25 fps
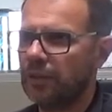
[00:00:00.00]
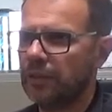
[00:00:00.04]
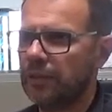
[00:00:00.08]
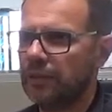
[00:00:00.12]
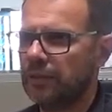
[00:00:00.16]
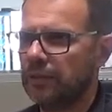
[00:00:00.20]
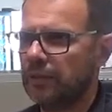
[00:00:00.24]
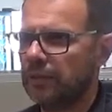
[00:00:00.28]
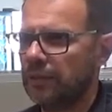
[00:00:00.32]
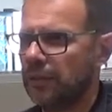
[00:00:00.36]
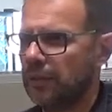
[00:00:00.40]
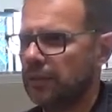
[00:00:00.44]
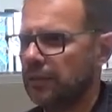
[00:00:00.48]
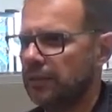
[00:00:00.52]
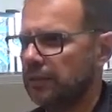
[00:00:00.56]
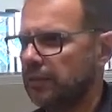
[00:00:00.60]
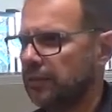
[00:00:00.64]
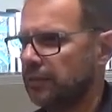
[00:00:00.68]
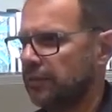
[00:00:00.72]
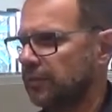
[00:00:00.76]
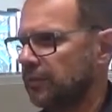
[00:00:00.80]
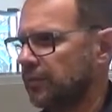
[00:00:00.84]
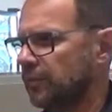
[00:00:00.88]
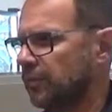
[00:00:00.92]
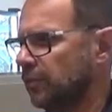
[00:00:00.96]
And, and,
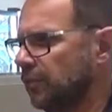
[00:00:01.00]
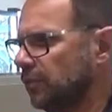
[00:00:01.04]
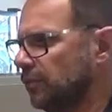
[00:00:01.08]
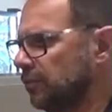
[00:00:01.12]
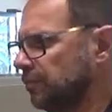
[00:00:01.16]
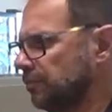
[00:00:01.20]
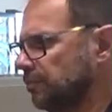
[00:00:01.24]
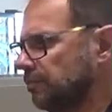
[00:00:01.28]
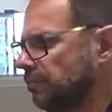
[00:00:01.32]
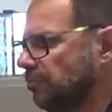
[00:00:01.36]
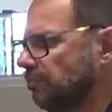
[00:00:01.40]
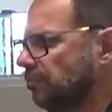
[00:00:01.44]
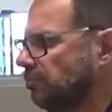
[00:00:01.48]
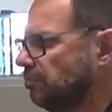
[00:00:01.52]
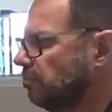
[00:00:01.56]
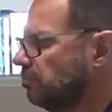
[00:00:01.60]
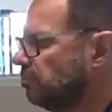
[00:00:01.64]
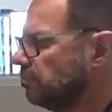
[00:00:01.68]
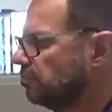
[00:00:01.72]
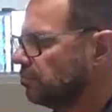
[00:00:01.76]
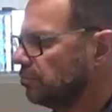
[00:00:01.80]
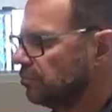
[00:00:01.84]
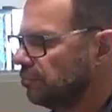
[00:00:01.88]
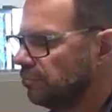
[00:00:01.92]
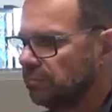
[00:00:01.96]
so
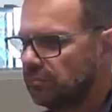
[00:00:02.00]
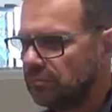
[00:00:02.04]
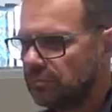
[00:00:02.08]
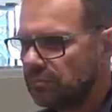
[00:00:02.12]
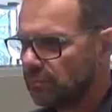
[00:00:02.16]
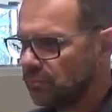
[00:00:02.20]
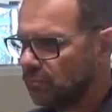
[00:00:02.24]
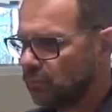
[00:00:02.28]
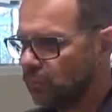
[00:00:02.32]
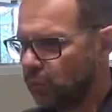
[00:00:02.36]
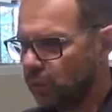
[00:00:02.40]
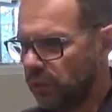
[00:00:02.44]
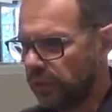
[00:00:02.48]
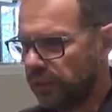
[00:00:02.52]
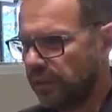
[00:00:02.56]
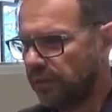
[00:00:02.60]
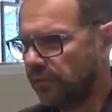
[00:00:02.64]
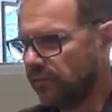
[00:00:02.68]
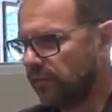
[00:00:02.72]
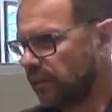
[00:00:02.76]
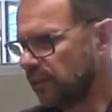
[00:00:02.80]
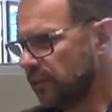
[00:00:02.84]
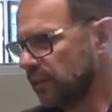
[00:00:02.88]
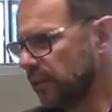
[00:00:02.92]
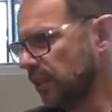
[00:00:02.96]
we
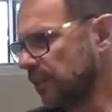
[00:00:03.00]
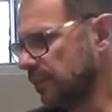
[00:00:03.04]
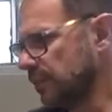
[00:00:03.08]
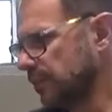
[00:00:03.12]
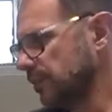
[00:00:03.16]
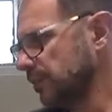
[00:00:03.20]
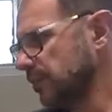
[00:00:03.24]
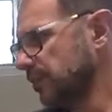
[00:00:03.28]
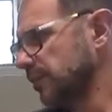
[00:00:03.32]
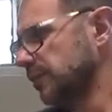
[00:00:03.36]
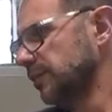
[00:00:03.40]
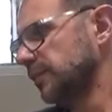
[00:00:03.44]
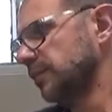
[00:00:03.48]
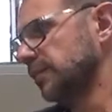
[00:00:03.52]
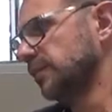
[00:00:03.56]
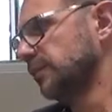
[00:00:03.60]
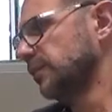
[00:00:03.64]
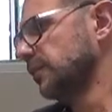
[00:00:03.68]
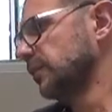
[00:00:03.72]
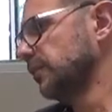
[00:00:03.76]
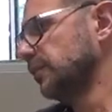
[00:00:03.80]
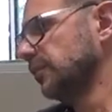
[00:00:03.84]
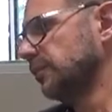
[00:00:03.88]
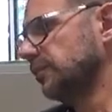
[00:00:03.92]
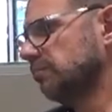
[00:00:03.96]
never just
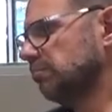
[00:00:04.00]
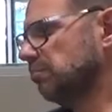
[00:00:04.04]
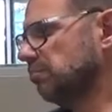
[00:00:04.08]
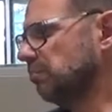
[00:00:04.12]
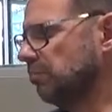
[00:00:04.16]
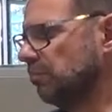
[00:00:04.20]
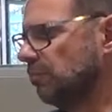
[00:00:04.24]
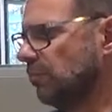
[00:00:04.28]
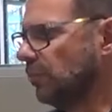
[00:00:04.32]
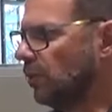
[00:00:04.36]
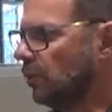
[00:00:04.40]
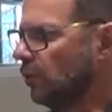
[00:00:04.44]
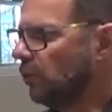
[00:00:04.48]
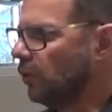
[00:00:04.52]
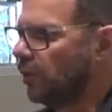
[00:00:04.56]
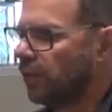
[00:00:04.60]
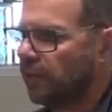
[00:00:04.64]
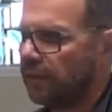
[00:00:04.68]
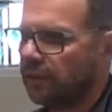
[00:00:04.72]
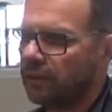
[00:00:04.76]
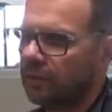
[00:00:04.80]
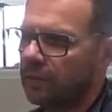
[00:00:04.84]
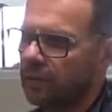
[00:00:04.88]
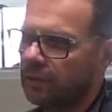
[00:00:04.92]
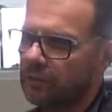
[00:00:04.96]
look
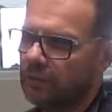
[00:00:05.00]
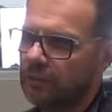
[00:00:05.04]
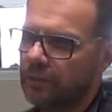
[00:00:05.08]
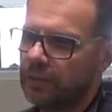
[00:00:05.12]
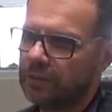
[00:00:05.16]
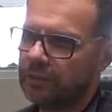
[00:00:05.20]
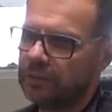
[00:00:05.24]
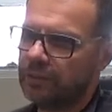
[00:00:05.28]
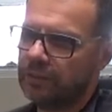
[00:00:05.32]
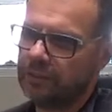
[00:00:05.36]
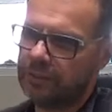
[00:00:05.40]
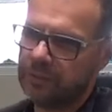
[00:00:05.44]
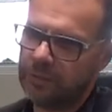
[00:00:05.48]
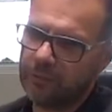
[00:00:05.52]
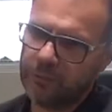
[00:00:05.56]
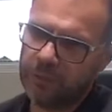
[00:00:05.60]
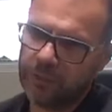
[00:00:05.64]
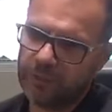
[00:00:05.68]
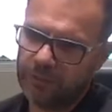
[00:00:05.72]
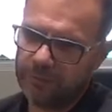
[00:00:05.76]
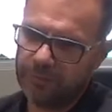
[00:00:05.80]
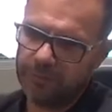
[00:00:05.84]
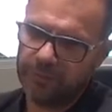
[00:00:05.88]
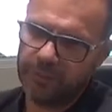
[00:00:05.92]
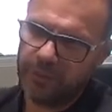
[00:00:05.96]
at context and say,
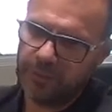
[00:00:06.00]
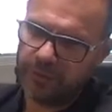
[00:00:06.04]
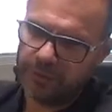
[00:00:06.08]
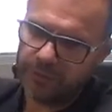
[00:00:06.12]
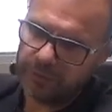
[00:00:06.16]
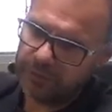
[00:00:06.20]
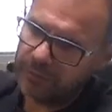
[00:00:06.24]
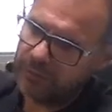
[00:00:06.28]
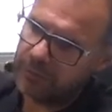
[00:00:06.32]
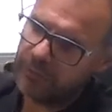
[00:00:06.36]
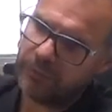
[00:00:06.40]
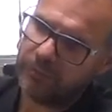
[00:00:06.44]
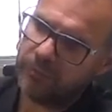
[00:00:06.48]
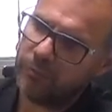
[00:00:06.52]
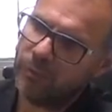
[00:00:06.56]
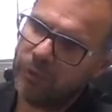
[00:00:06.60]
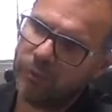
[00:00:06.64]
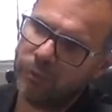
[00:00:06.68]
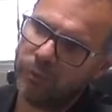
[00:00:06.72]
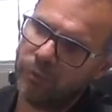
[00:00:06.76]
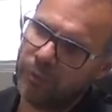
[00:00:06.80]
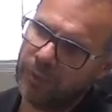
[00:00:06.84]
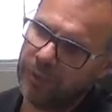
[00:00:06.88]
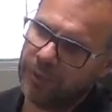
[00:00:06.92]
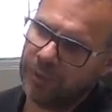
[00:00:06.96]
well, you know, what
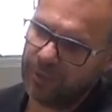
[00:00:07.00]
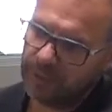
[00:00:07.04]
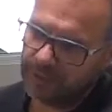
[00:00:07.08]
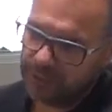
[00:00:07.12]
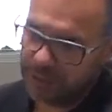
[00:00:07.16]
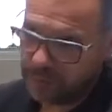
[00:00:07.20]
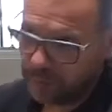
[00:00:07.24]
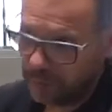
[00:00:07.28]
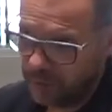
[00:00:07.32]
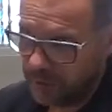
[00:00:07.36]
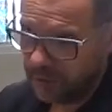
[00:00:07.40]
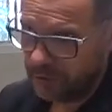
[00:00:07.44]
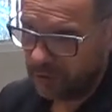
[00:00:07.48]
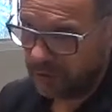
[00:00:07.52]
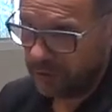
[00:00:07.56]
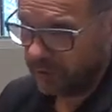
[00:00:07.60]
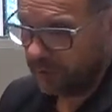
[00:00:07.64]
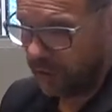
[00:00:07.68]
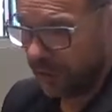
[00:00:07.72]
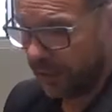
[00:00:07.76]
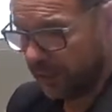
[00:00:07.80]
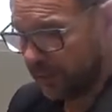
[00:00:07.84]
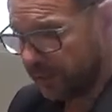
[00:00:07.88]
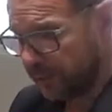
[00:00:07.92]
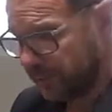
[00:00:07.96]
would be the response
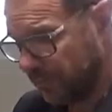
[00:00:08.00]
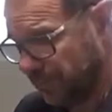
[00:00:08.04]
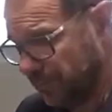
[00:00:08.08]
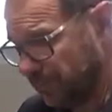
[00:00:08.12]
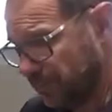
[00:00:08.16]
for us?